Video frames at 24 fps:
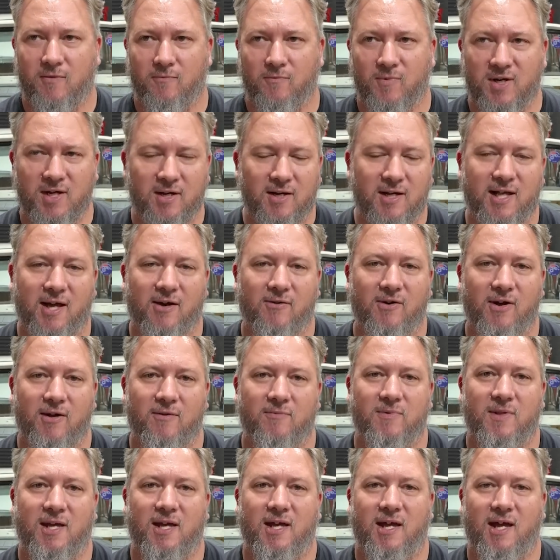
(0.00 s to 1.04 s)
we're going to go
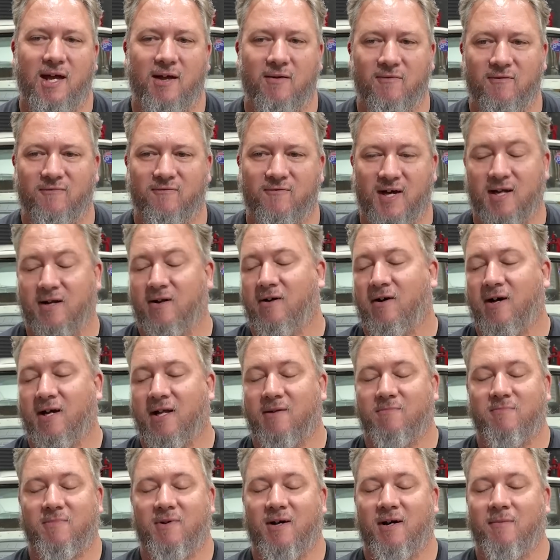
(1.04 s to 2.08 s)
over there, have a fun.
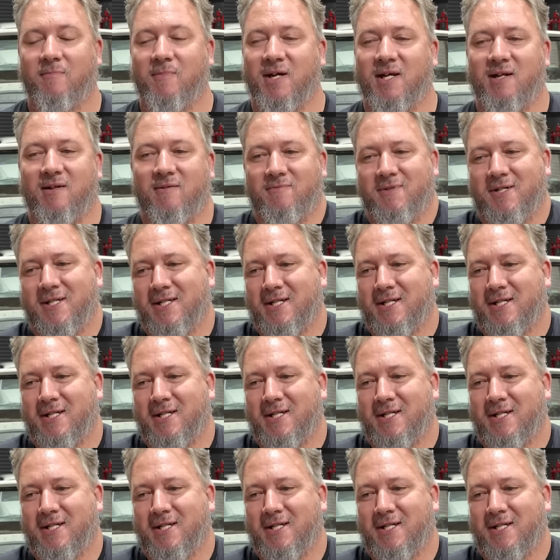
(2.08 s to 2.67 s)
I mean,